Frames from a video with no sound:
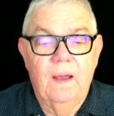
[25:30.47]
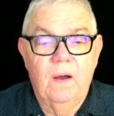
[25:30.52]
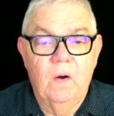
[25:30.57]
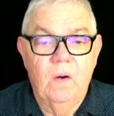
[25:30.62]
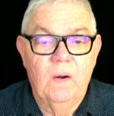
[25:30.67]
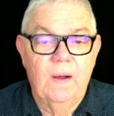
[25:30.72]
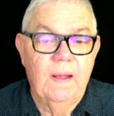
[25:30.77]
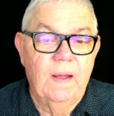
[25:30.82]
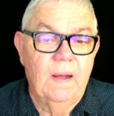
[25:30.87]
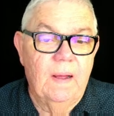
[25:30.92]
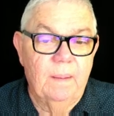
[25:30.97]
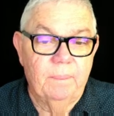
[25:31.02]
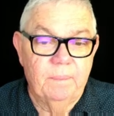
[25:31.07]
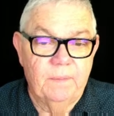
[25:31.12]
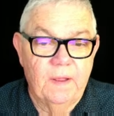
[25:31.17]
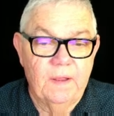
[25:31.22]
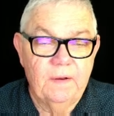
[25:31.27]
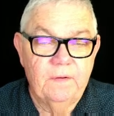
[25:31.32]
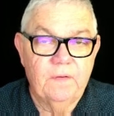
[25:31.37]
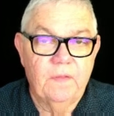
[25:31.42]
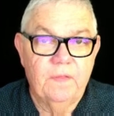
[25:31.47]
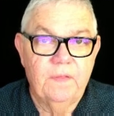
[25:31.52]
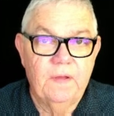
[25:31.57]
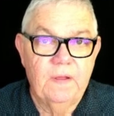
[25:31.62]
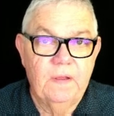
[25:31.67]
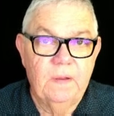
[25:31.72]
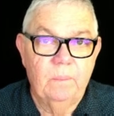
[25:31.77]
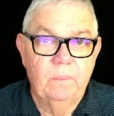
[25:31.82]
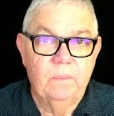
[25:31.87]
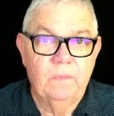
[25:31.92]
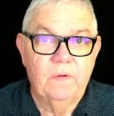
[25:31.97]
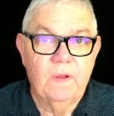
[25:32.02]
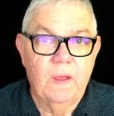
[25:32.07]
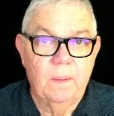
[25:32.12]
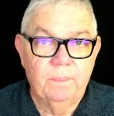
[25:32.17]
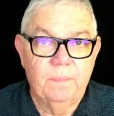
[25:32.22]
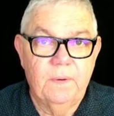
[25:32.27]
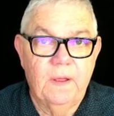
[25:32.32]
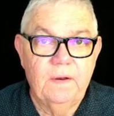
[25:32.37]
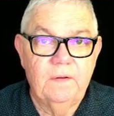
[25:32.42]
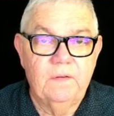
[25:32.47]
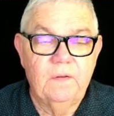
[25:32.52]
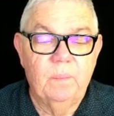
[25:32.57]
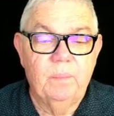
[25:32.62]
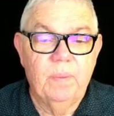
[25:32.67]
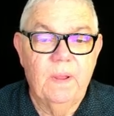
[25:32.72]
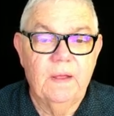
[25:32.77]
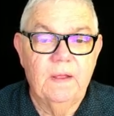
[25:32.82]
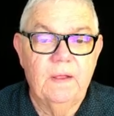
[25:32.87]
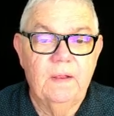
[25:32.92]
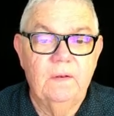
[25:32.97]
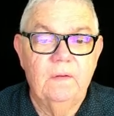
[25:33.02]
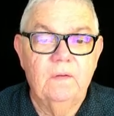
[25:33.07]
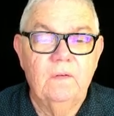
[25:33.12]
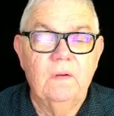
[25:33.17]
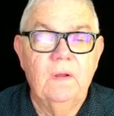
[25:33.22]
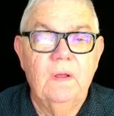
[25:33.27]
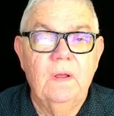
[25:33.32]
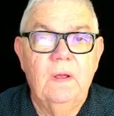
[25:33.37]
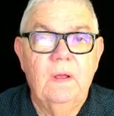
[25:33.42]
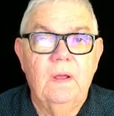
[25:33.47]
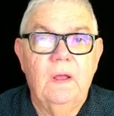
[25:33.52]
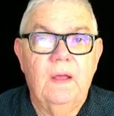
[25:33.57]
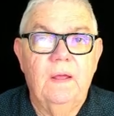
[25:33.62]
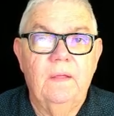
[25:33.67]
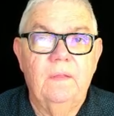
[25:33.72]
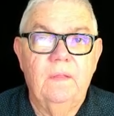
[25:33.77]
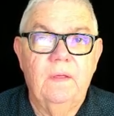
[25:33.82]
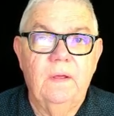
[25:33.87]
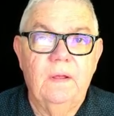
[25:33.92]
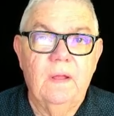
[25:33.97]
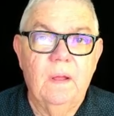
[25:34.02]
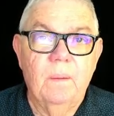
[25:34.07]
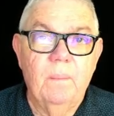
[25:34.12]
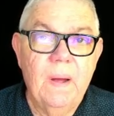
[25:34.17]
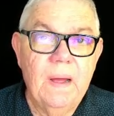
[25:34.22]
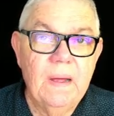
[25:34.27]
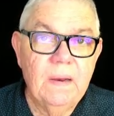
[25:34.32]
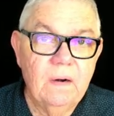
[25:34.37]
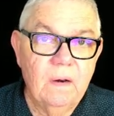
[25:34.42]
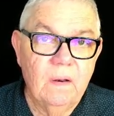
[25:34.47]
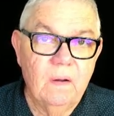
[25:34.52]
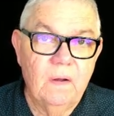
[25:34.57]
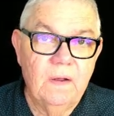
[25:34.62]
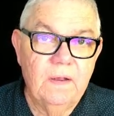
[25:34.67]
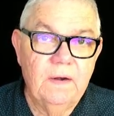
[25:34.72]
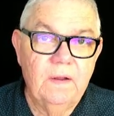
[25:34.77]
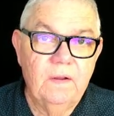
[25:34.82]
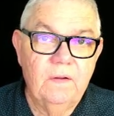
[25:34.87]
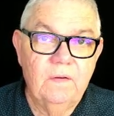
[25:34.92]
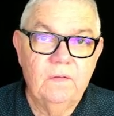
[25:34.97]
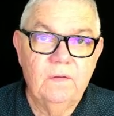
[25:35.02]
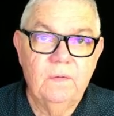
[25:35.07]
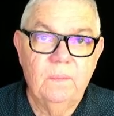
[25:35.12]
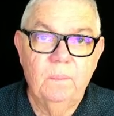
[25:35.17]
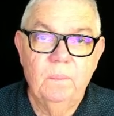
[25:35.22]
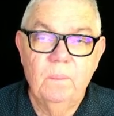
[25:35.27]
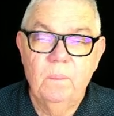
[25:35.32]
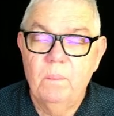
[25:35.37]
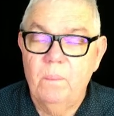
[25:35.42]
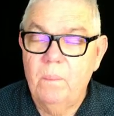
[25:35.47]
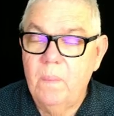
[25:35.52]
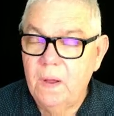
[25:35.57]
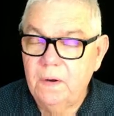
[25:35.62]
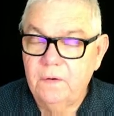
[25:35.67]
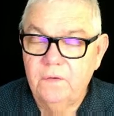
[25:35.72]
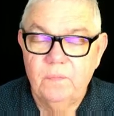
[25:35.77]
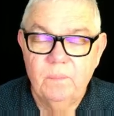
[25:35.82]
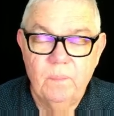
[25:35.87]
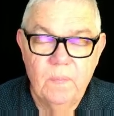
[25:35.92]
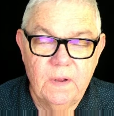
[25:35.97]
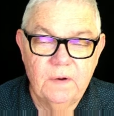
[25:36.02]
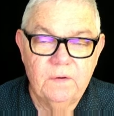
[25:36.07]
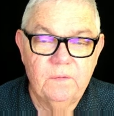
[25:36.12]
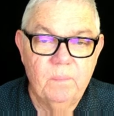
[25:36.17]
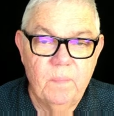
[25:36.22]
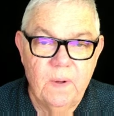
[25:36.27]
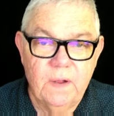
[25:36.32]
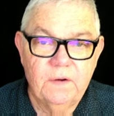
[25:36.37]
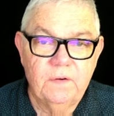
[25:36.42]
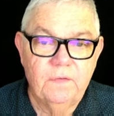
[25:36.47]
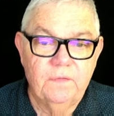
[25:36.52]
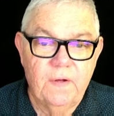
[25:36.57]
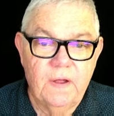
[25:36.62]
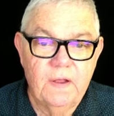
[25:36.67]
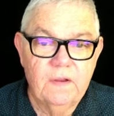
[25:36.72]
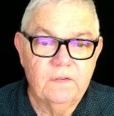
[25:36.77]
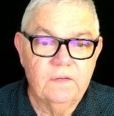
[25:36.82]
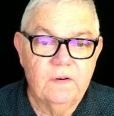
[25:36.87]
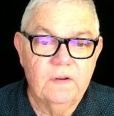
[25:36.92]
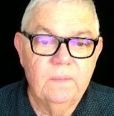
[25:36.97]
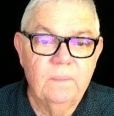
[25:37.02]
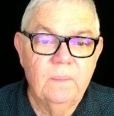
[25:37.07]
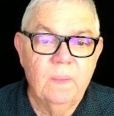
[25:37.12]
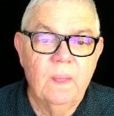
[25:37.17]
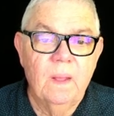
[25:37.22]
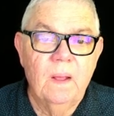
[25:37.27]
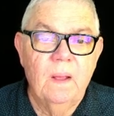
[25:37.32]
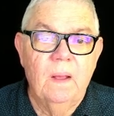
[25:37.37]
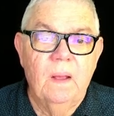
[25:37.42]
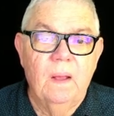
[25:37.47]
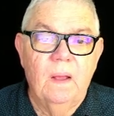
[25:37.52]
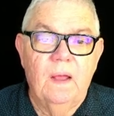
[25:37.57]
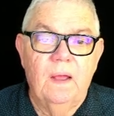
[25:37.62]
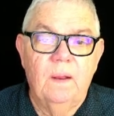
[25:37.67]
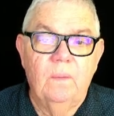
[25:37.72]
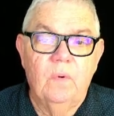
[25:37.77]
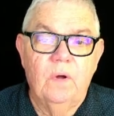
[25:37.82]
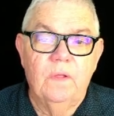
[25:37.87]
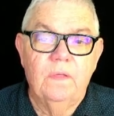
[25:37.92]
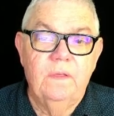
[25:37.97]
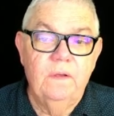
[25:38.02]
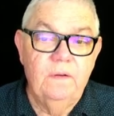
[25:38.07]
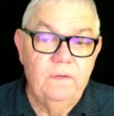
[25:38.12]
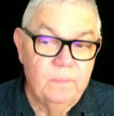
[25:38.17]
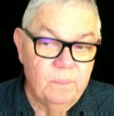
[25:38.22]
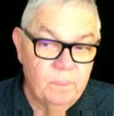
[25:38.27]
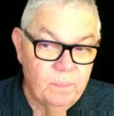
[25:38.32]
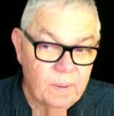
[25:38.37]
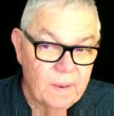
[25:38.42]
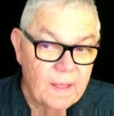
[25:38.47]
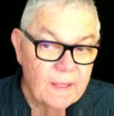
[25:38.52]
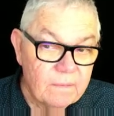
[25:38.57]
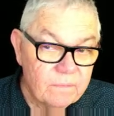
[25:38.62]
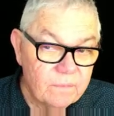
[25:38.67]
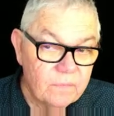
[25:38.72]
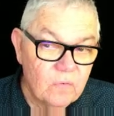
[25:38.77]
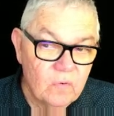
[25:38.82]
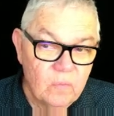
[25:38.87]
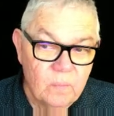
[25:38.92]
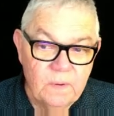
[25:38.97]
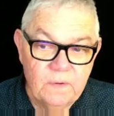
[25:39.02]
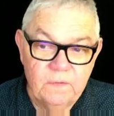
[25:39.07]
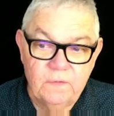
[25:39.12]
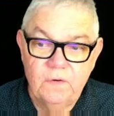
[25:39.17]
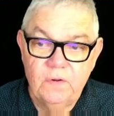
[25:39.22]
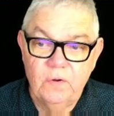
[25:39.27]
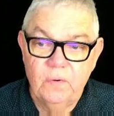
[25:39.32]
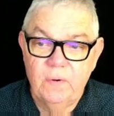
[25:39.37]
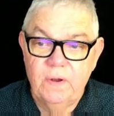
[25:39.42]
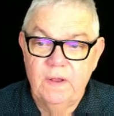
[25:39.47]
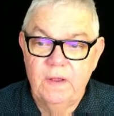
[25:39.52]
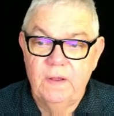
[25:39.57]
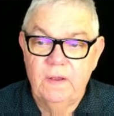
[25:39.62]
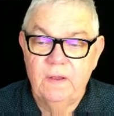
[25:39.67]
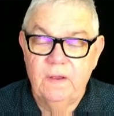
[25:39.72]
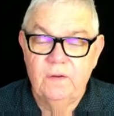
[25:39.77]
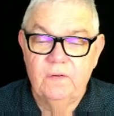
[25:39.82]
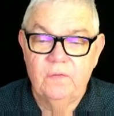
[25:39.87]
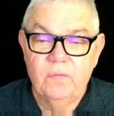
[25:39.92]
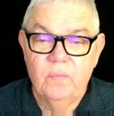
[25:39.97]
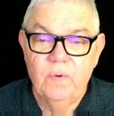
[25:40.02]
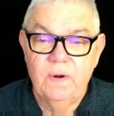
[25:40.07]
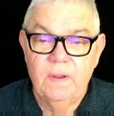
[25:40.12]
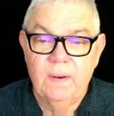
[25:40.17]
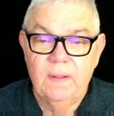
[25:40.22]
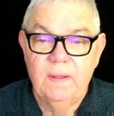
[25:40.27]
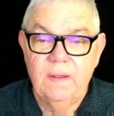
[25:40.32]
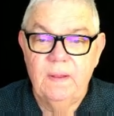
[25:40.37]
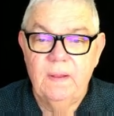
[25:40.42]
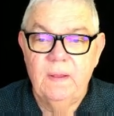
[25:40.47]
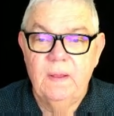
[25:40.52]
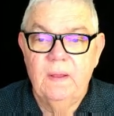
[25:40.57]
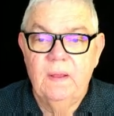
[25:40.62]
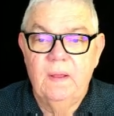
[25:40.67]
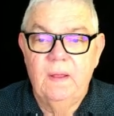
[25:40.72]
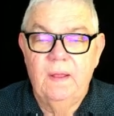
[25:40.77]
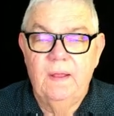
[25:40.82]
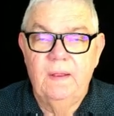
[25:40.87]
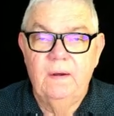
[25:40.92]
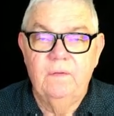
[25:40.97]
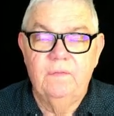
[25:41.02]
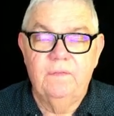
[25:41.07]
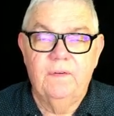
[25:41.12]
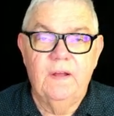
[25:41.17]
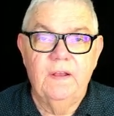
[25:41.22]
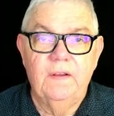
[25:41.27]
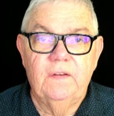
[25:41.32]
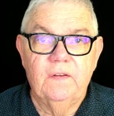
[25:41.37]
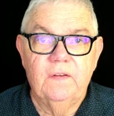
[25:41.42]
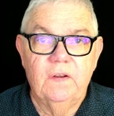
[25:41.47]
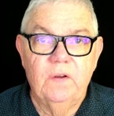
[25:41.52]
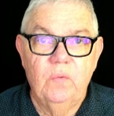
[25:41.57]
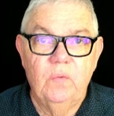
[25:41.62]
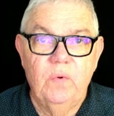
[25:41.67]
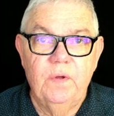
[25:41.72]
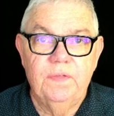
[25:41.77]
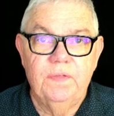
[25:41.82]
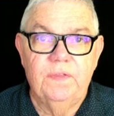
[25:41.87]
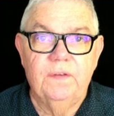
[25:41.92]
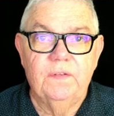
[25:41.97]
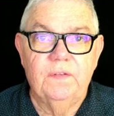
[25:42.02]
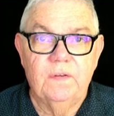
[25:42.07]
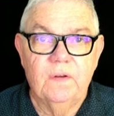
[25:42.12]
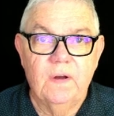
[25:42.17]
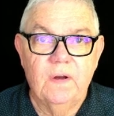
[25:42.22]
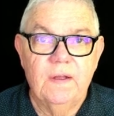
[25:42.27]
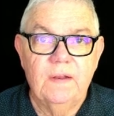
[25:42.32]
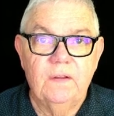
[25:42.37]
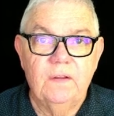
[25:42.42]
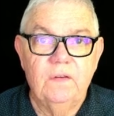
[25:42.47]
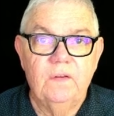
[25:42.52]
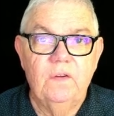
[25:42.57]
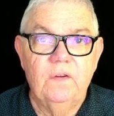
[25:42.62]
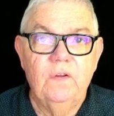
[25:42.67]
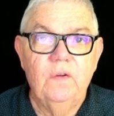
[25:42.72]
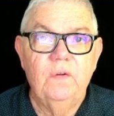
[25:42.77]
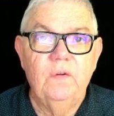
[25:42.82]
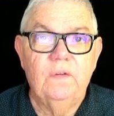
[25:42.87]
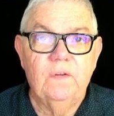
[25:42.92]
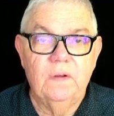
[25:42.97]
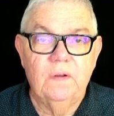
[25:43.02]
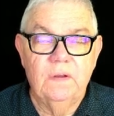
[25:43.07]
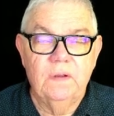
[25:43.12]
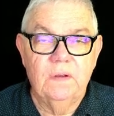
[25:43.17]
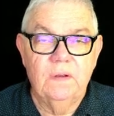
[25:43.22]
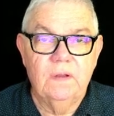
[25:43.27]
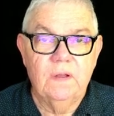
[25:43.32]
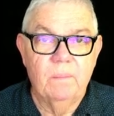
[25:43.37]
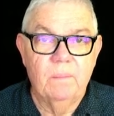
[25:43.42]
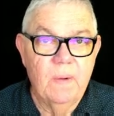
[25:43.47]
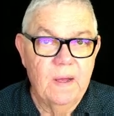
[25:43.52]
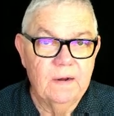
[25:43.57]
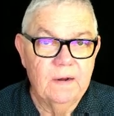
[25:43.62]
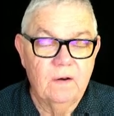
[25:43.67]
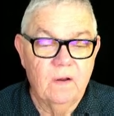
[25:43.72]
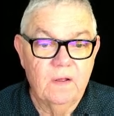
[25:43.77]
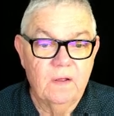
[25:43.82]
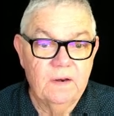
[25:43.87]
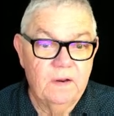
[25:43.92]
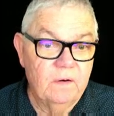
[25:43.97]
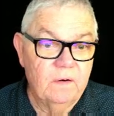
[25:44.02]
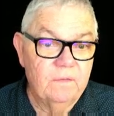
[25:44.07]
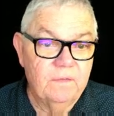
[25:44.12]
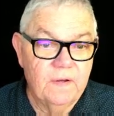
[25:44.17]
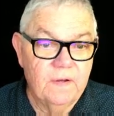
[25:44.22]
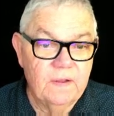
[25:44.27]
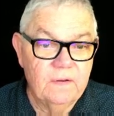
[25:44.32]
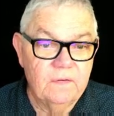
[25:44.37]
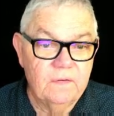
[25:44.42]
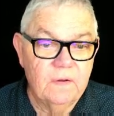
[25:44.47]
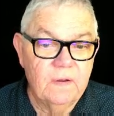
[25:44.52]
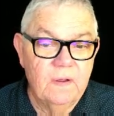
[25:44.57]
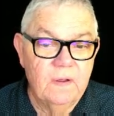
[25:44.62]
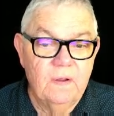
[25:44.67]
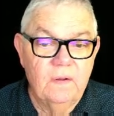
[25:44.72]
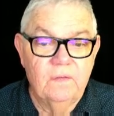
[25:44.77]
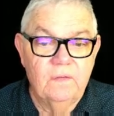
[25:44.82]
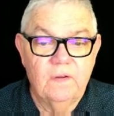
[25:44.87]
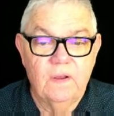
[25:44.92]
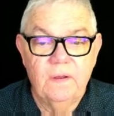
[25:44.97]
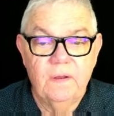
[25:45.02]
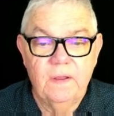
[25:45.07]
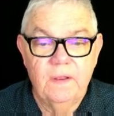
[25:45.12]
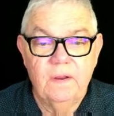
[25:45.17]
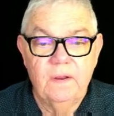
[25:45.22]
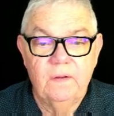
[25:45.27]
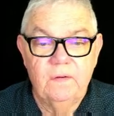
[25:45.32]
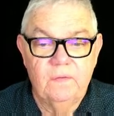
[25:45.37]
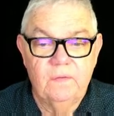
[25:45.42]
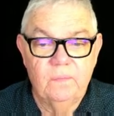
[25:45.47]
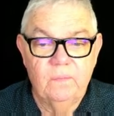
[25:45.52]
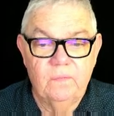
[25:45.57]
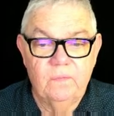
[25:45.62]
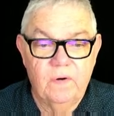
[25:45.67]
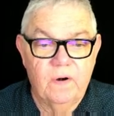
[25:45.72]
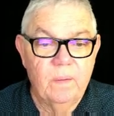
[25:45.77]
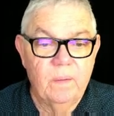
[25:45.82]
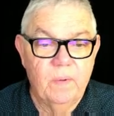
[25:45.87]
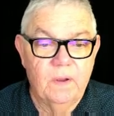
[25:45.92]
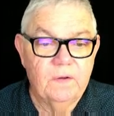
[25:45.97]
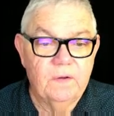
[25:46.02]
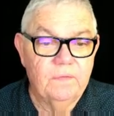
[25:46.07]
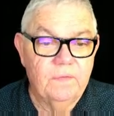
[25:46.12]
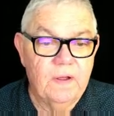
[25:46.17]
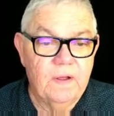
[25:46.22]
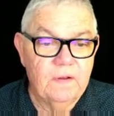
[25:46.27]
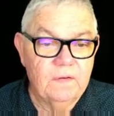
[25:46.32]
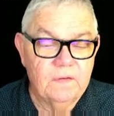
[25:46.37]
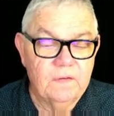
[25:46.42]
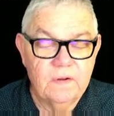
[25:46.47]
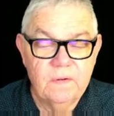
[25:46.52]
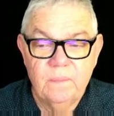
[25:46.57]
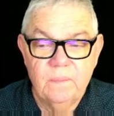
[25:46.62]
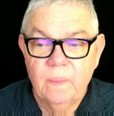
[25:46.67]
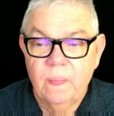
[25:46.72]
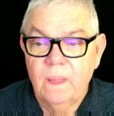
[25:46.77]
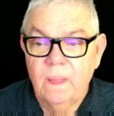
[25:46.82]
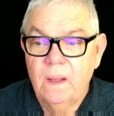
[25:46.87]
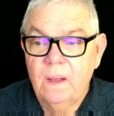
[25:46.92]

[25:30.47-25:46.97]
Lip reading: or updates themes, updates the plugins. And the command line is much, much, much faster. And what this platform is doing is really interfacing with the sites using command line interface. So it is very much faster.